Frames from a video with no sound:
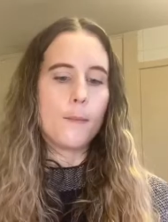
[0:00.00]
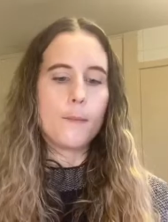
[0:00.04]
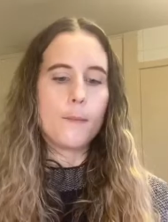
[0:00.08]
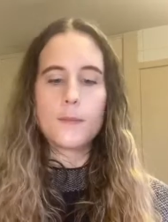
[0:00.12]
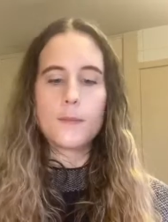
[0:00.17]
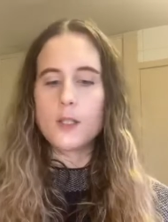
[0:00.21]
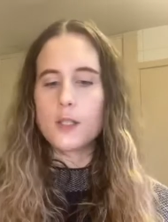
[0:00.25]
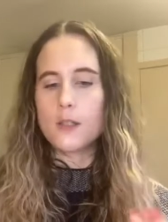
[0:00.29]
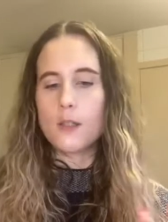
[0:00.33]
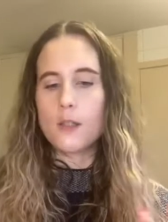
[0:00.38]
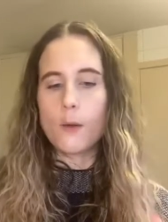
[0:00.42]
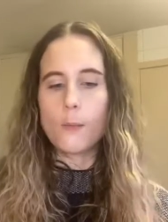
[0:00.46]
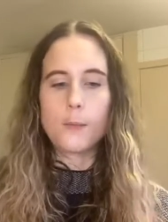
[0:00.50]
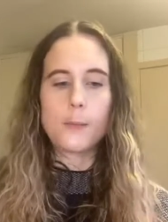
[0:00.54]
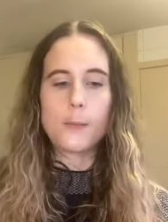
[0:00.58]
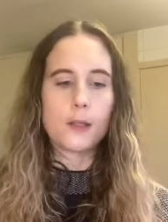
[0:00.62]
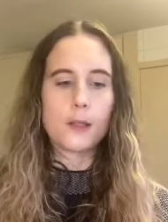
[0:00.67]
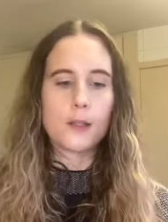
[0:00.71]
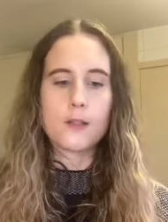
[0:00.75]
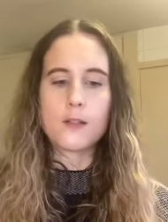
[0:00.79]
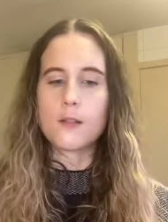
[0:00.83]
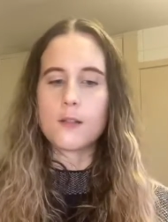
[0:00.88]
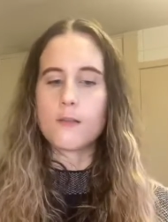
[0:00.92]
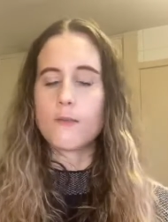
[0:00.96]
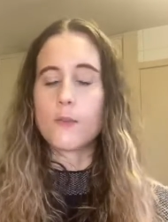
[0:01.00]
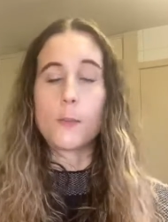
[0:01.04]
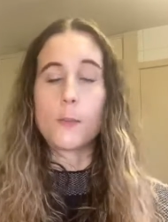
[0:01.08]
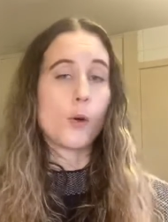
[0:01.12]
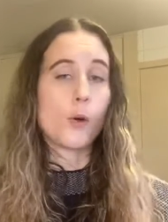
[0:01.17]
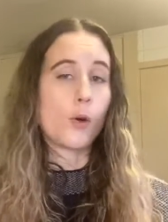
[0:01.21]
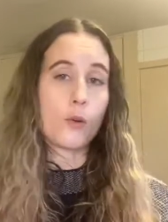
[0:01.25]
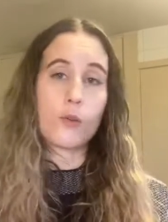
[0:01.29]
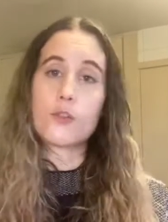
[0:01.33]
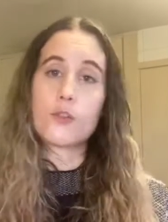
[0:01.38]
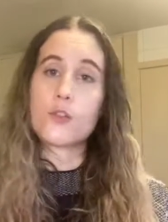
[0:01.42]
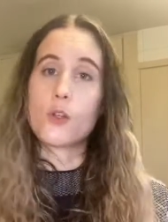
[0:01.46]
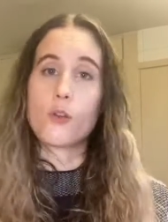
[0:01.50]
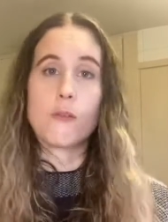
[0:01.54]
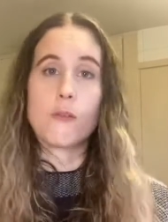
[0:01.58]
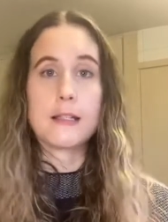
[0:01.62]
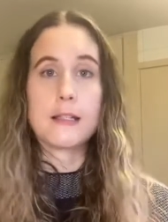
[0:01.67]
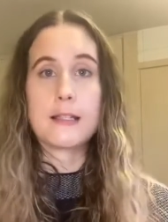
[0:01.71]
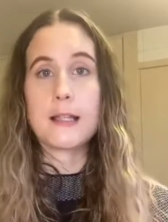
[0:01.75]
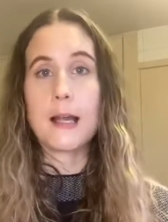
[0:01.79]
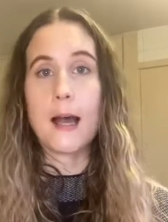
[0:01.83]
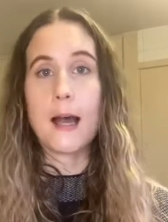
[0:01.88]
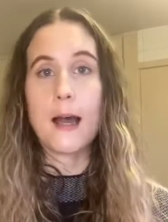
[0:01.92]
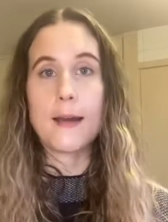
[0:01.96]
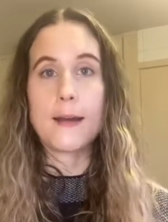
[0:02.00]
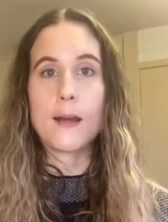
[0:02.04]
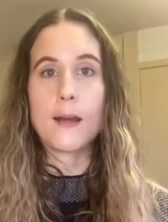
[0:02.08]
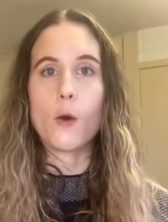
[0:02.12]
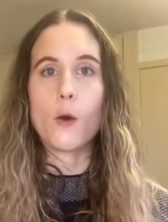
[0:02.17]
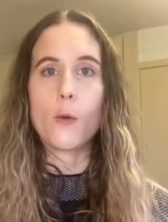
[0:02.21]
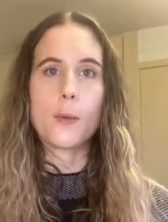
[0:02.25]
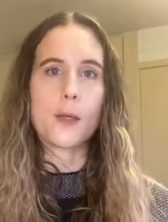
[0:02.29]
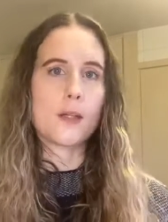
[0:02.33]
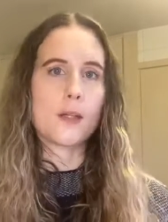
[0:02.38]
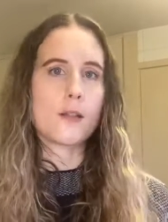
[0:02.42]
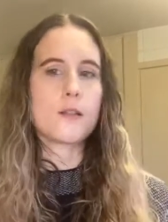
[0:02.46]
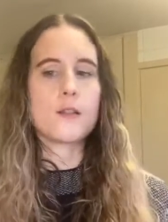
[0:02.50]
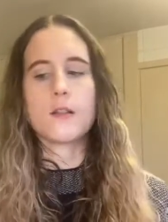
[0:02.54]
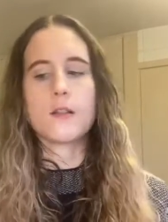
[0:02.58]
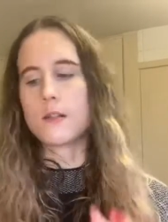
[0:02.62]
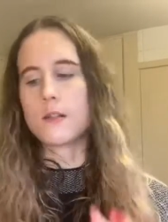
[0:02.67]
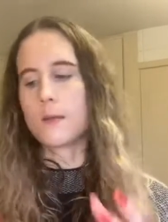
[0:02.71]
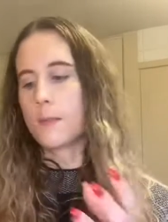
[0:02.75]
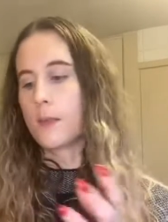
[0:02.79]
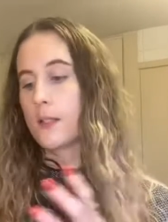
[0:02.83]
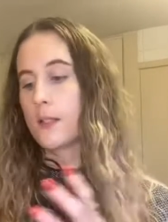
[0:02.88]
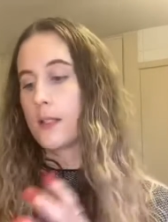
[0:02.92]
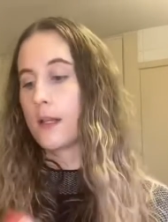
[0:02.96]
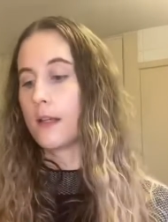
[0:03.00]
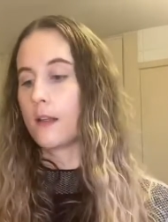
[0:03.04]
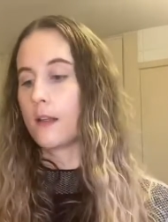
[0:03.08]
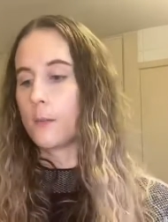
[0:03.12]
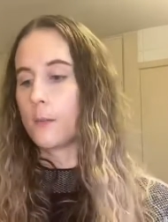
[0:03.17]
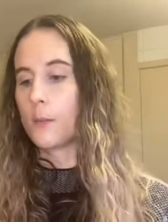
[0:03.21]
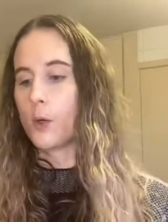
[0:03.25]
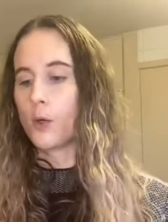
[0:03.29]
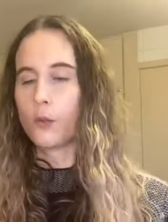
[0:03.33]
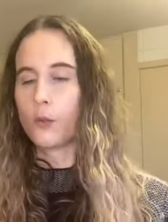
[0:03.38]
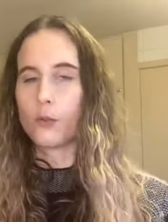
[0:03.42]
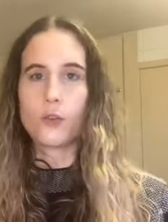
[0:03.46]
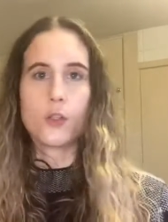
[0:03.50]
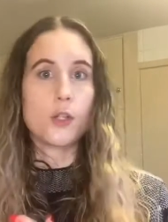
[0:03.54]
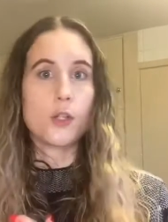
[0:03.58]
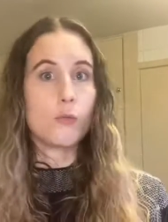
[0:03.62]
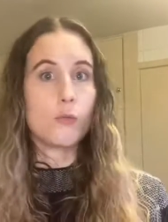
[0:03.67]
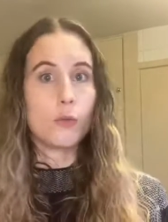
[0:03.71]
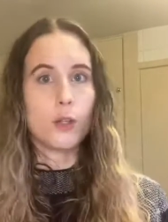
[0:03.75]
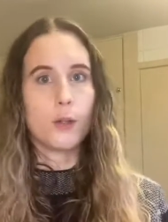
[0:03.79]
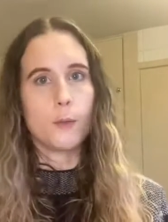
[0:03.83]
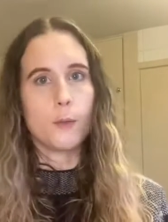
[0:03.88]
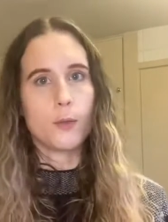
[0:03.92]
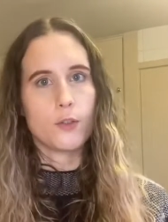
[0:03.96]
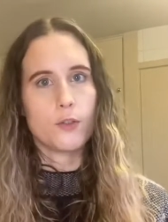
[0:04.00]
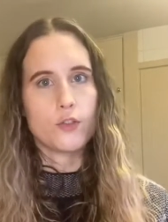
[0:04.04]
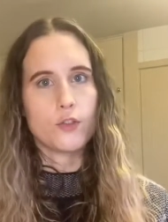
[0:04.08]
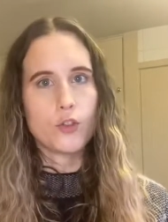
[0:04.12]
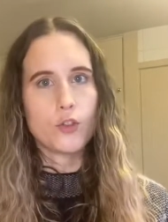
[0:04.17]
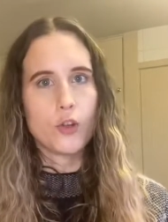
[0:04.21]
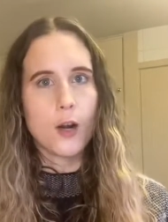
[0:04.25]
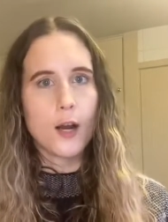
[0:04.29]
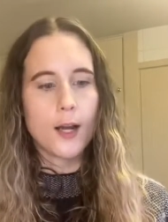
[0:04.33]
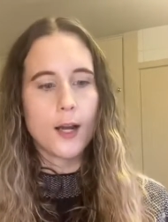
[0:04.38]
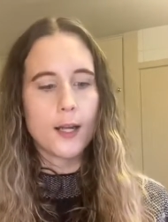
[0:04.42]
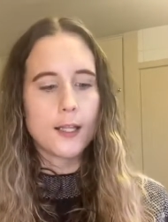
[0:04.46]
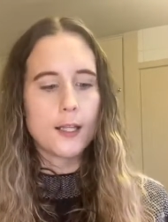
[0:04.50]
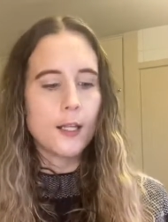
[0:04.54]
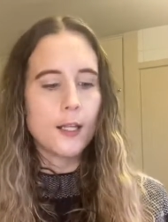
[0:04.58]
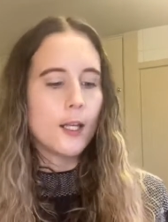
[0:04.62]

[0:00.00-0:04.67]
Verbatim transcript: you know, because of the products that are inside it, or because there's a particular product that you really want to try,